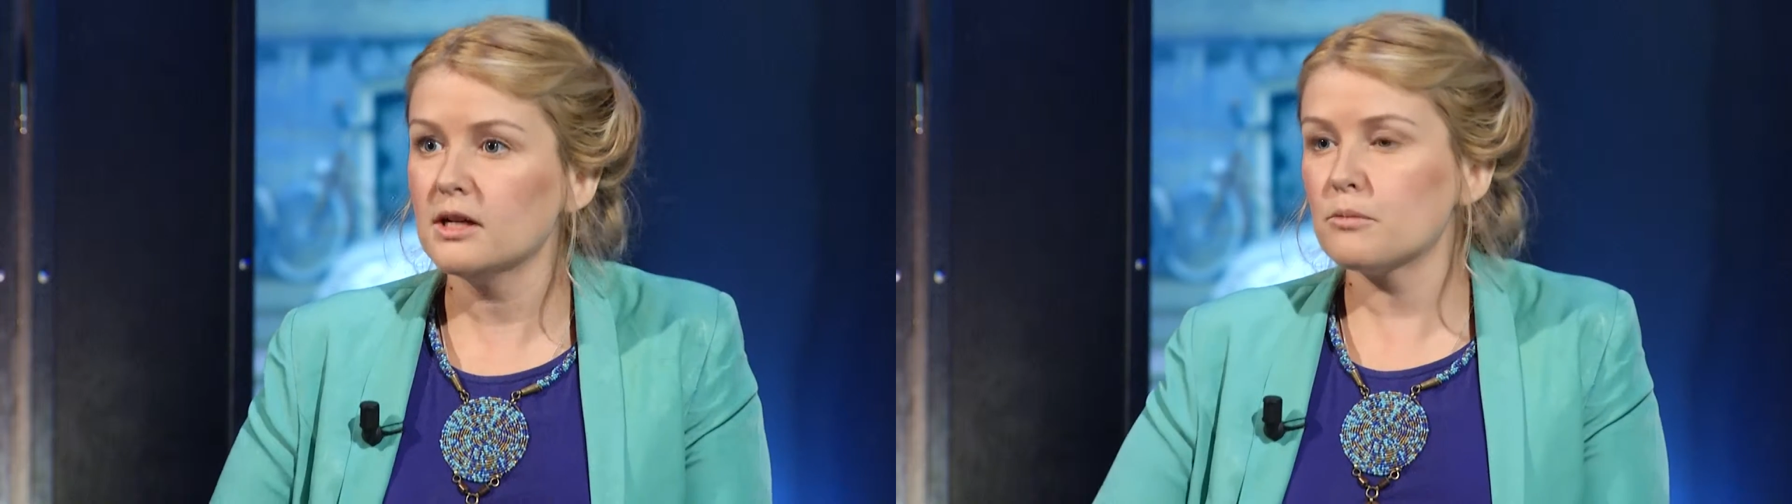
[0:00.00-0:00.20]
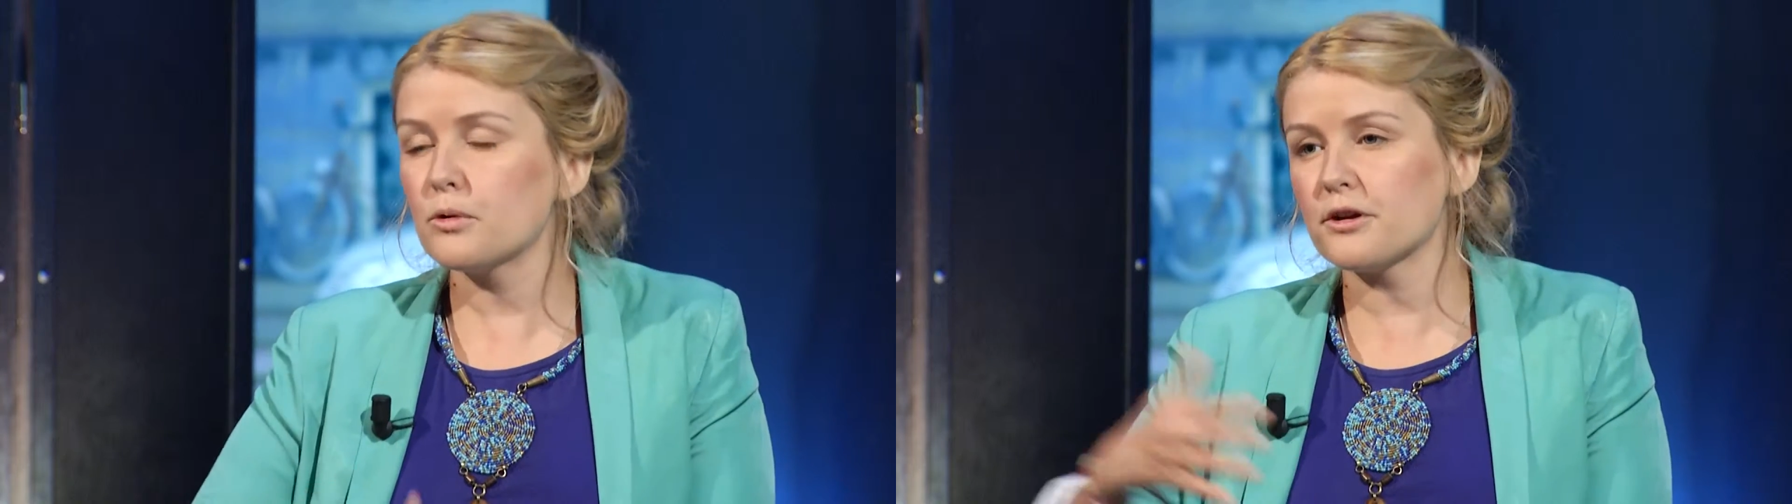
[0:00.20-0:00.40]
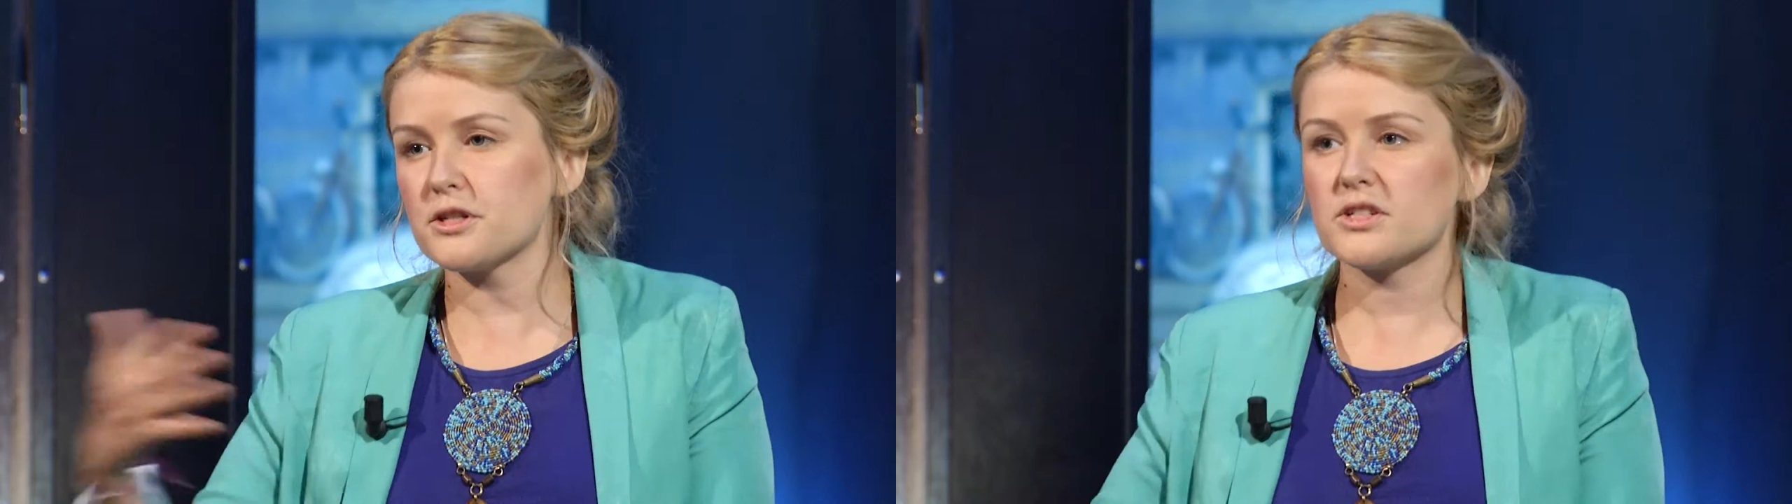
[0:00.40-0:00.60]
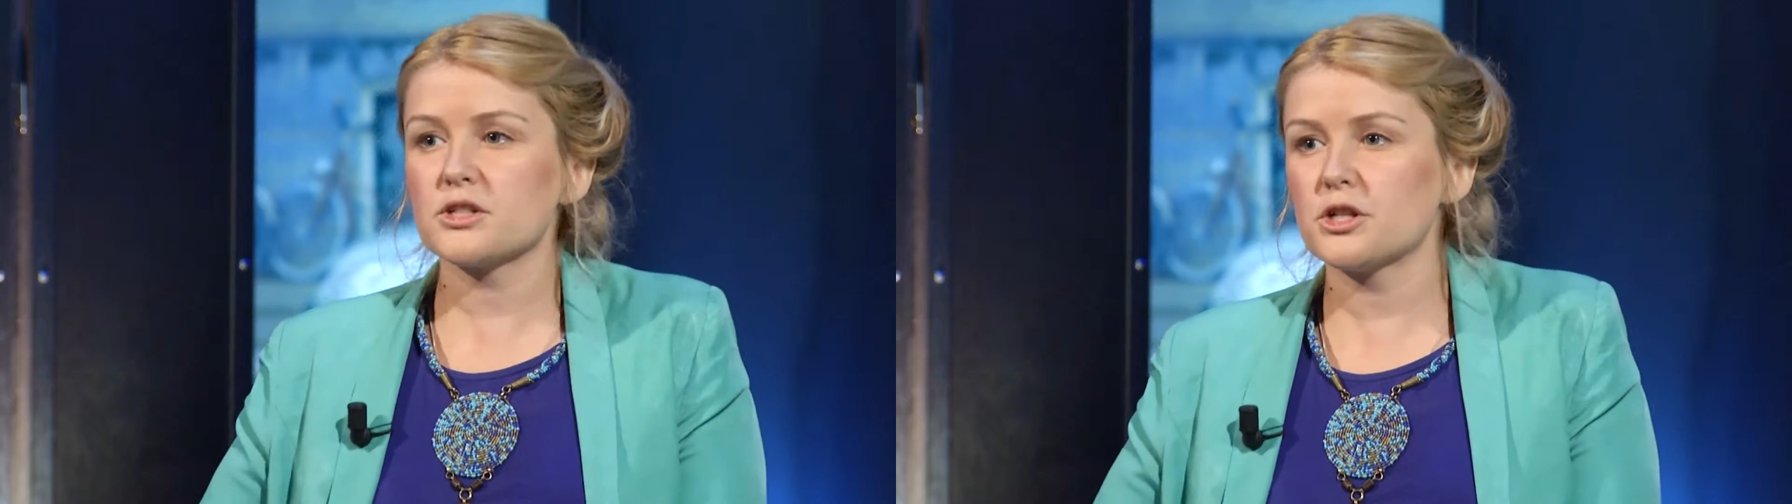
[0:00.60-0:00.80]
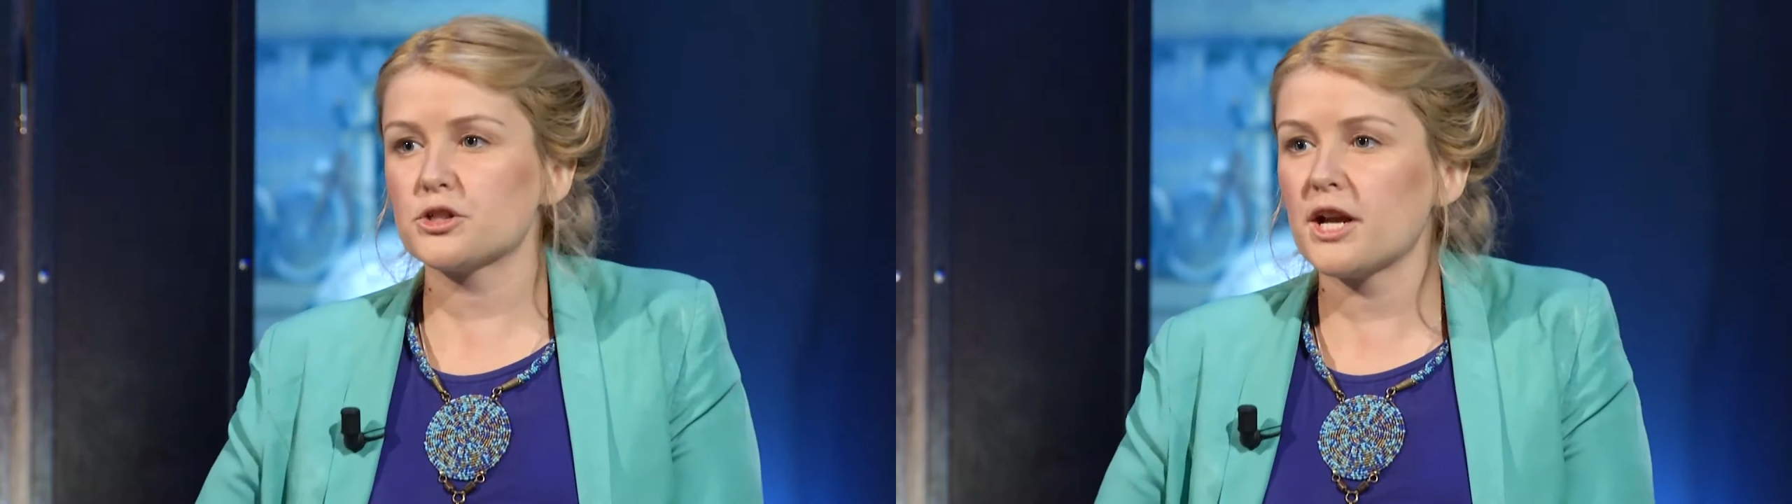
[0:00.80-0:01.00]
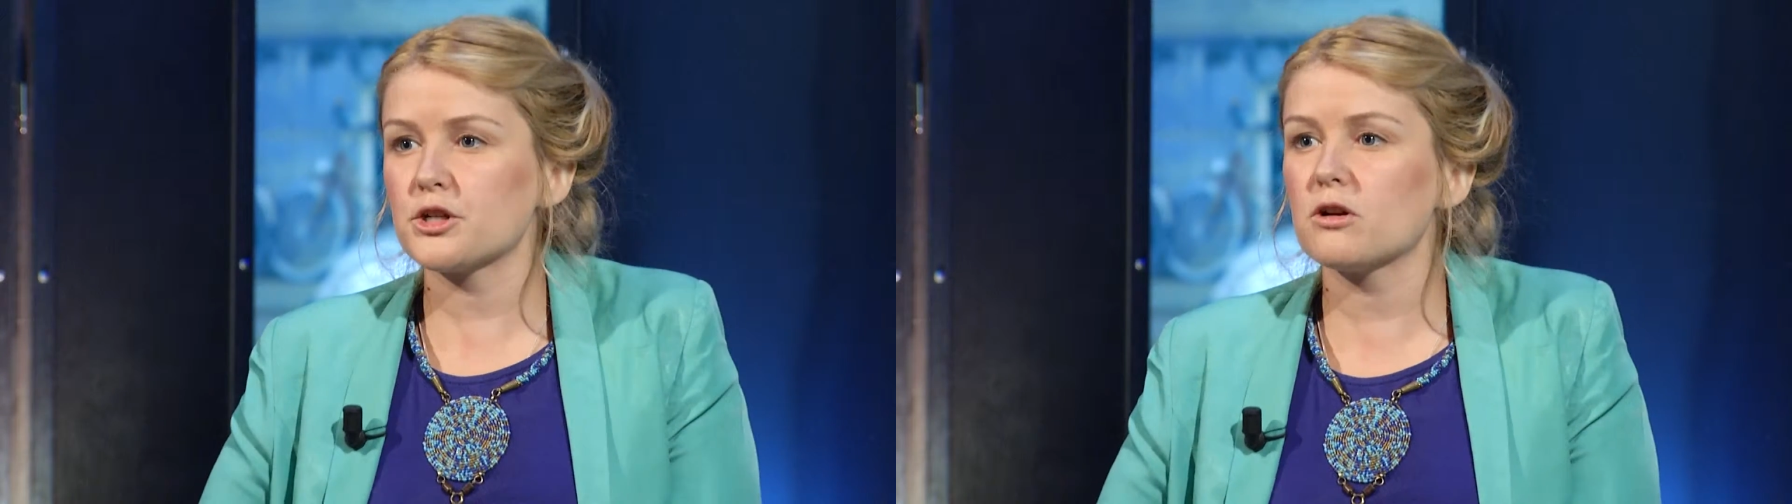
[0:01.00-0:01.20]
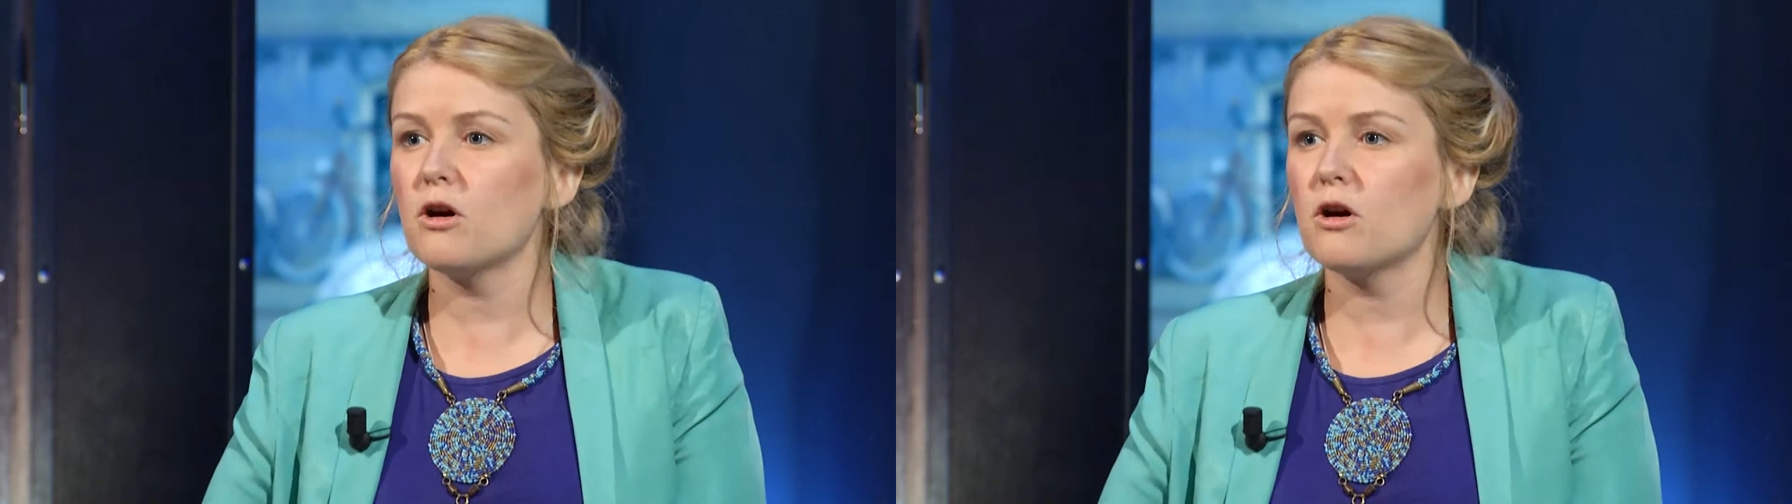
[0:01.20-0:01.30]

but we also have to change our